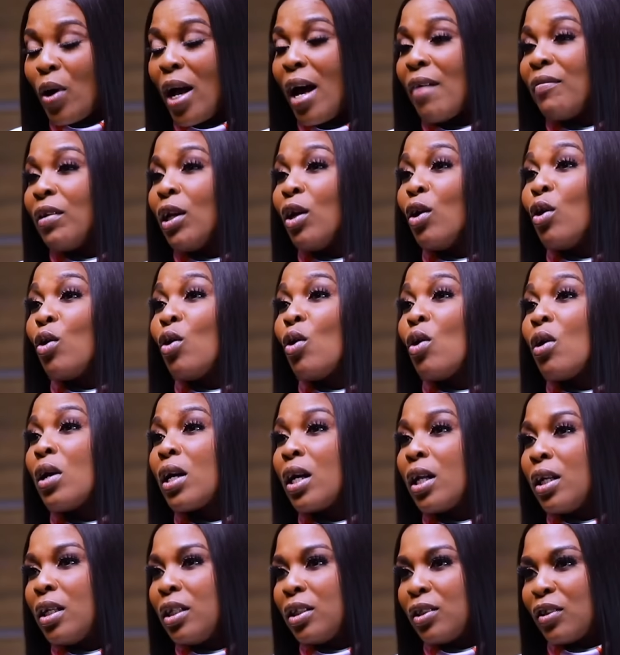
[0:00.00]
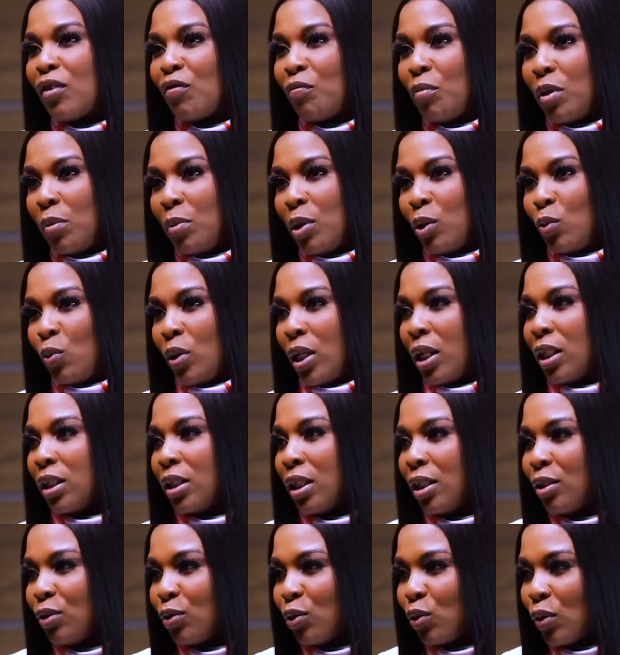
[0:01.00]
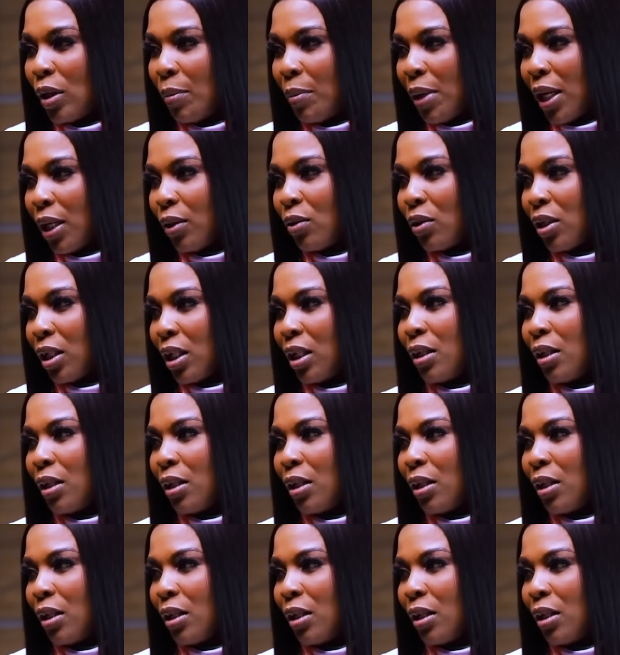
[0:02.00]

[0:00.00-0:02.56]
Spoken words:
know, we have a long list of babies we attend to. So I'm like,